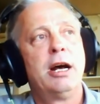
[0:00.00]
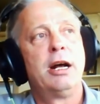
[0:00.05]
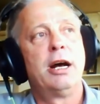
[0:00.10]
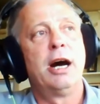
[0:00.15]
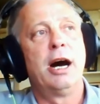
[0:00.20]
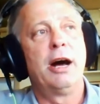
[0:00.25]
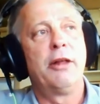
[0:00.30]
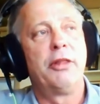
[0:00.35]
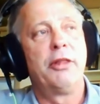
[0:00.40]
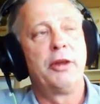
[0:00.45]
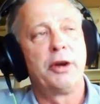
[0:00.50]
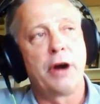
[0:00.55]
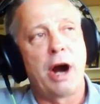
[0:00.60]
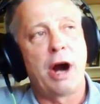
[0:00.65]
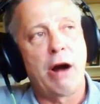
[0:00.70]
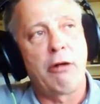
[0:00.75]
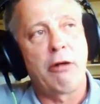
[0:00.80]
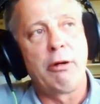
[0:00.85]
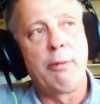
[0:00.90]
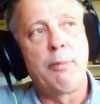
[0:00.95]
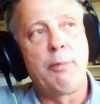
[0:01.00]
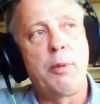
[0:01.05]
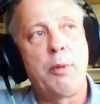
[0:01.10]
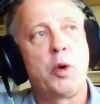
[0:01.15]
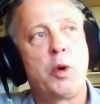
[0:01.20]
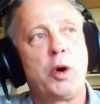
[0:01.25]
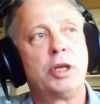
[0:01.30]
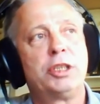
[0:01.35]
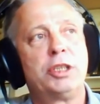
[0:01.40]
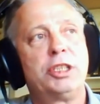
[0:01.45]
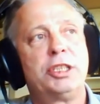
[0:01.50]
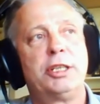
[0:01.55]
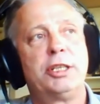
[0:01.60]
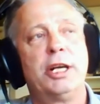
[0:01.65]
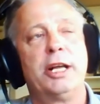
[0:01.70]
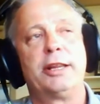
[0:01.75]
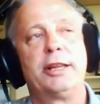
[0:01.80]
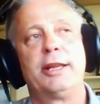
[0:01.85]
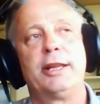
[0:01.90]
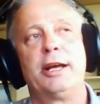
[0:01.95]
There are reports
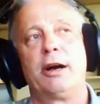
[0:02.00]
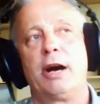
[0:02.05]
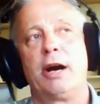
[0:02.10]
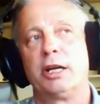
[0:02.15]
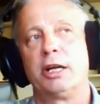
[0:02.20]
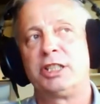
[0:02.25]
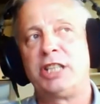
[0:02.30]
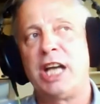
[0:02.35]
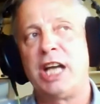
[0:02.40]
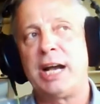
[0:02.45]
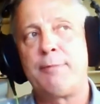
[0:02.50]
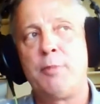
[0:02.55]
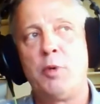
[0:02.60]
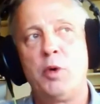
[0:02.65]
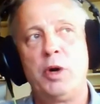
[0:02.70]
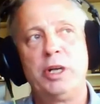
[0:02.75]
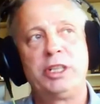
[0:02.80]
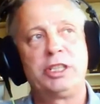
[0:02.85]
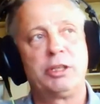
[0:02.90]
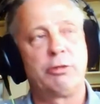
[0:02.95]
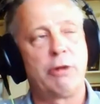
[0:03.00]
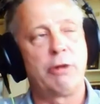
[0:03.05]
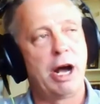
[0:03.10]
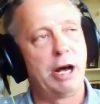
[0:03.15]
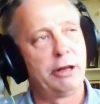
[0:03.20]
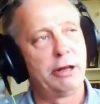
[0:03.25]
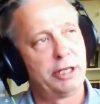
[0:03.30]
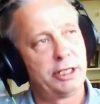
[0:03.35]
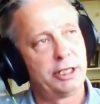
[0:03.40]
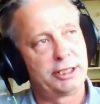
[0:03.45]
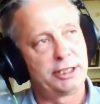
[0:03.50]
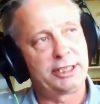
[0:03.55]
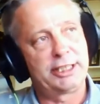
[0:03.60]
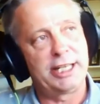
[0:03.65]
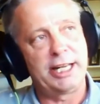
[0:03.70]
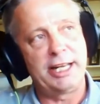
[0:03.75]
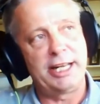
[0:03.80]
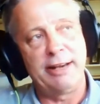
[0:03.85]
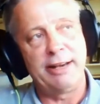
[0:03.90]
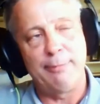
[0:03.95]
that there are checkpoints around the
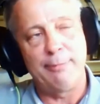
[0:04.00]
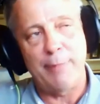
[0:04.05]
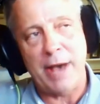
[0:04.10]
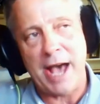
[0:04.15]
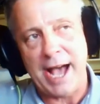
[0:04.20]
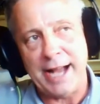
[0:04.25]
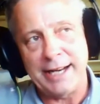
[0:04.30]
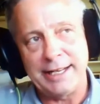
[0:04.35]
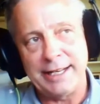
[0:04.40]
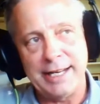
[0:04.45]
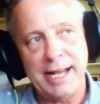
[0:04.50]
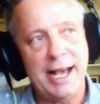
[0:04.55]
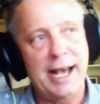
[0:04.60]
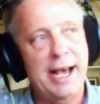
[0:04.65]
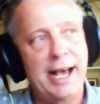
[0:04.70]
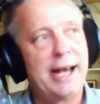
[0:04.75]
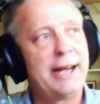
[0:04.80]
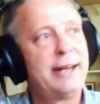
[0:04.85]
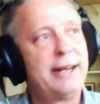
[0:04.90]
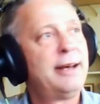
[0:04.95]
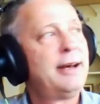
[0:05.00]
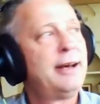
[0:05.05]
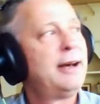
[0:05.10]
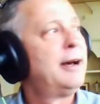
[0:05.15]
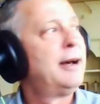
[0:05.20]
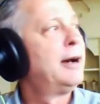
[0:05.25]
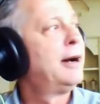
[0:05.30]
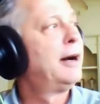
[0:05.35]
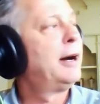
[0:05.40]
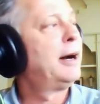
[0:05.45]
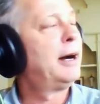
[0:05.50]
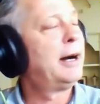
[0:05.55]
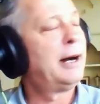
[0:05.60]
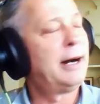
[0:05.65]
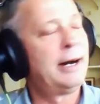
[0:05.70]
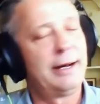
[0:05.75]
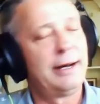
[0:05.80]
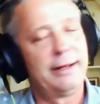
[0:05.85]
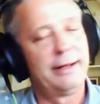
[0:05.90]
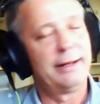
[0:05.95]
city of Baghdad
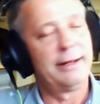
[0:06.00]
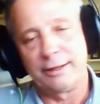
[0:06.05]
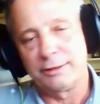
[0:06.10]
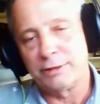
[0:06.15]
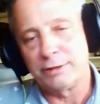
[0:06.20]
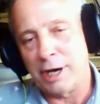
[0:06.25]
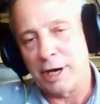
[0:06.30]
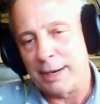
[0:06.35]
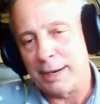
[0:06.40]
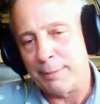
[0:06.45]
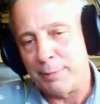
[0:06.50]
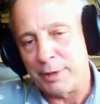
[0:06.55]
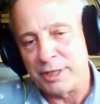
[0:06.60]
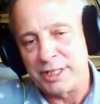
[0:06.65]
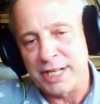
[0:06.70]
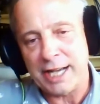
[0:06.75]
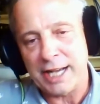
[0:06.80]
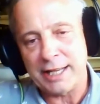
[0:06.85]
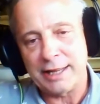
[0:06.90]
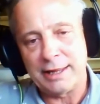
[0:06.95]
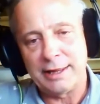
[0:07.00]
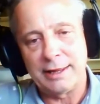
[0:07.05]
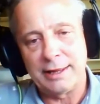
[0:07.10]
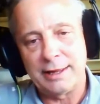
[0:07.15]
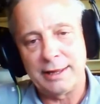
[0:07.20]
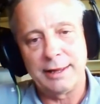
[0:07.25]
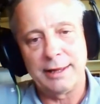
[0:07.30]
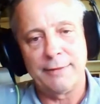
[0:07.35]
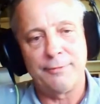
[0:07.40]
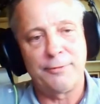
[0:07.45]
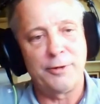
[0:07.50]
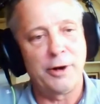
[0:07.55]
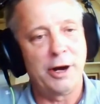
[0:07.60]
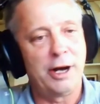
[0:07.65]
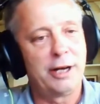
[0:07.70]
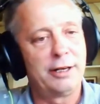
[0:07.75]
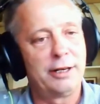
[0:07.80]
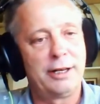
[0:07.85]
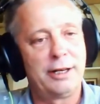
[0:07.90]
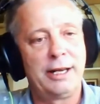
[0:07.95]
that are trying to protect the
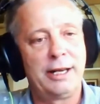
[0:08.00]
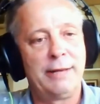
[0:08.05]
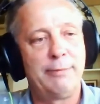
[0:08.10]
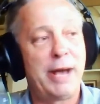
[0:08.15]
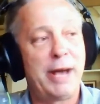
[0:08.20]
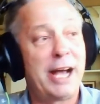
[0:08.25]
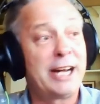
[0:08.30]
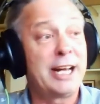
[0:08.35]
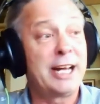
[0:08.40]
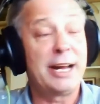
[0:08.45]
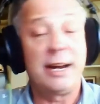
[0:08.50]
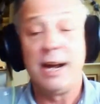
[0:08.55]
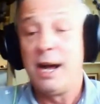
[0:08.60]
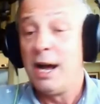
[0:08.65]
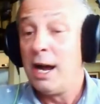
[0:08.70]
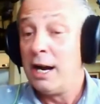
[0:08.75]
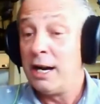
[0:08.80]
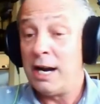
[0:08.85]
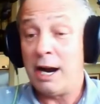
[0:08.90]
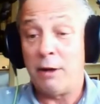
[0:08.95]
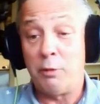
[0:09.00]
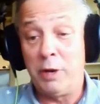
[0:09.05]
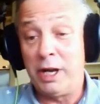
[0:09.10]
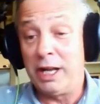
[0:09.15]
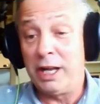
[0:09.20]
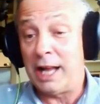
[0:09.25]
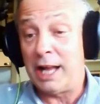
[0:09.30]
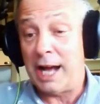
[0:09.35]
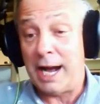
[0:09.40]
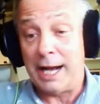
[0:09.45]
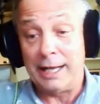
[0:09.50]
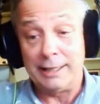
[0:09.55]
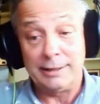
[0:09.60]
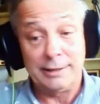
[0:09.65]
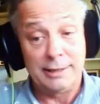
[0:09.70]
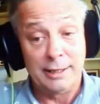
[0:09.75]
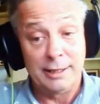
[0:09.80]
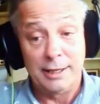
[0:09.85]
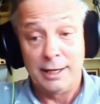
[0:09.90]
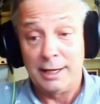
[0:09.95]
front in Baghdad. Now
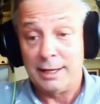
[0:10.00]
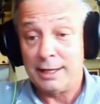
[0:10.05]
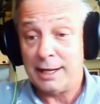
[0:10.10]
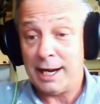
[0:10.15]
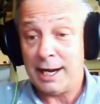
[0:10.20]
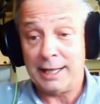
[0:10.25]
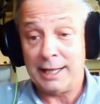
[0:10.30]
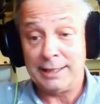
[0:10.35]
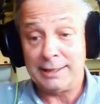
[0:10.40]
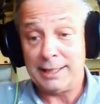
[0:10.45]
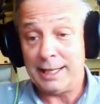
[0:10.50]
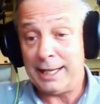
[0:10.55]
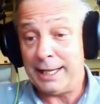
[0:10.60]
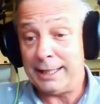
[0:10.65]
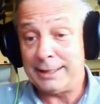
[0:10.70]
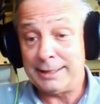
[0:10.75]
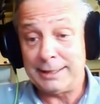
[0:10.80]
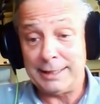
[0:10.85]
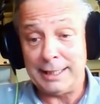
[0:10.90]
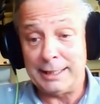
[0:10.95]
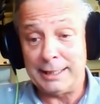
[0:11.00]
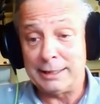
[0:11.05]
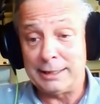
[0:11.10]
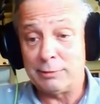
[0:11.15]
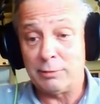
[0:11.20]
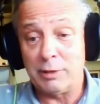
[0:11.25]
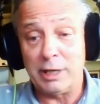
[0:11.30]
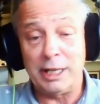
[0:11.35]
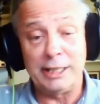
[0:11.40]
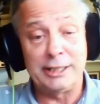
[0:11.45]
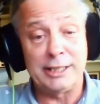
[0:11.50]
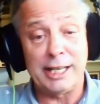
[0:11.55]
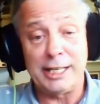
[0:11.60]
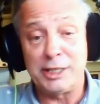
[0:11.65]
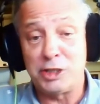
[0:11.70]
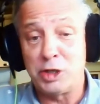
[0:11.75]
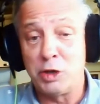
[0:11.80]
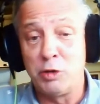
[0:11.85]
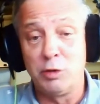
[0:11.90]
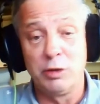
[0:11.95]
realize, guys, it's
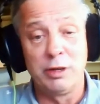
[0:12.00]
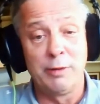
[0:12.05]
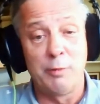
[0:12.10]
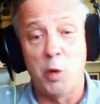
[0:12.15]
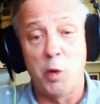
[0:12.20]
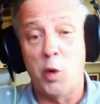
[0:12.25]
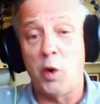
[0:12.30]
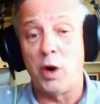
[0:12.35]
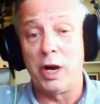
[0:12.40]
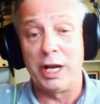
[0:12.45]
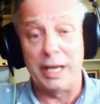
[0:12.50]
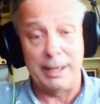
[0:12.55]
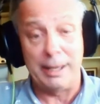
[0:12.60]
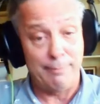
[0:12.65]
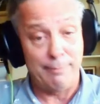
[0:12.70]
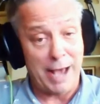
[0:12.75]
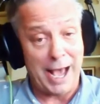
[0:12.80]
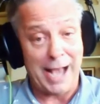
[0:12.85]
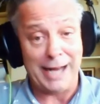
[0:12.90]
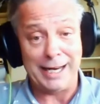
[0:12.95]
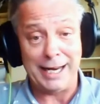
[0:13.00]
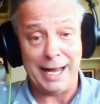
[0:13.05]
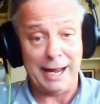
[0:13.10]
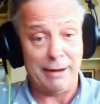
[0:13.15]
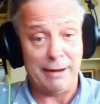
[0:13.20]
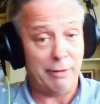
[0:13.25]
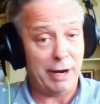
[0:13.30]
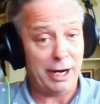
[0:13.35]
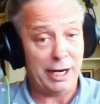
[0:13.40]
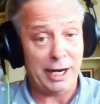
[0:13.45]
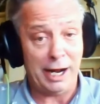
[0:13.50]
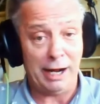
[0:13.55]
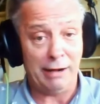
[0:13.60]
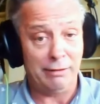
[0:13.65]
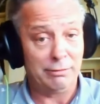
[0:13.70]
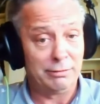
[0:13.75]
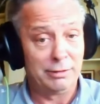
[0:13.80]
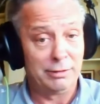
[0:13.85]
like 2 in the morning in Baghdad right now.